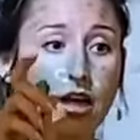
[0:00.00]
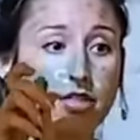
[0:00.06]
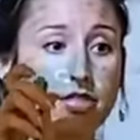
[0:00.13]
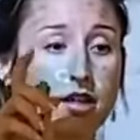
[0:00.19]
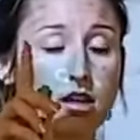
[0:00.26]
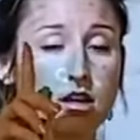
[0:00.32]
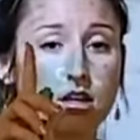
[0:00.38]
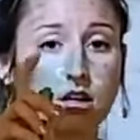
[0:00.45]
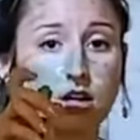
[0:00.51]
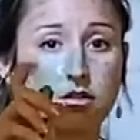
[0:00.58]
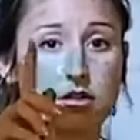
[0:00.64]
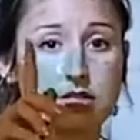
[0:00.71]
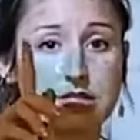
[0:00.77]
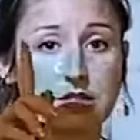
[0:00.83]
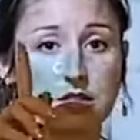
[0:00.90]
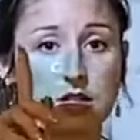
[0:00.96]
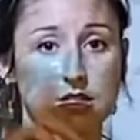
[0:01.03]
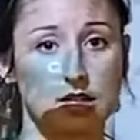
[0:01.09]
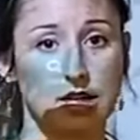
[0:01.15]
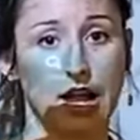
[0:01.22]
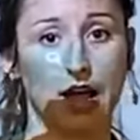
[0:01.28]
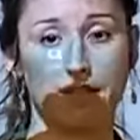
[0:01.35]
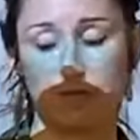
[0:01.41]
I think, in here that still
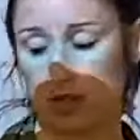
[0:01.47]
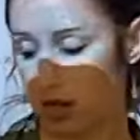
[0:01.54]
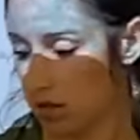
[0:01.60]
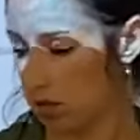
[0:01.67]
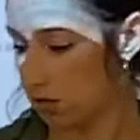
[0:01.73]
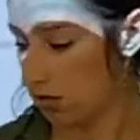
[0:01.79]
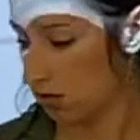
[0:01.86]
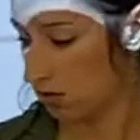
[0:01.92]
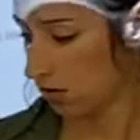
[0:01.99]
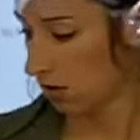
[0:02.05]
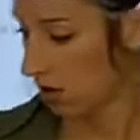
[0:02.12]
doesn't have yours.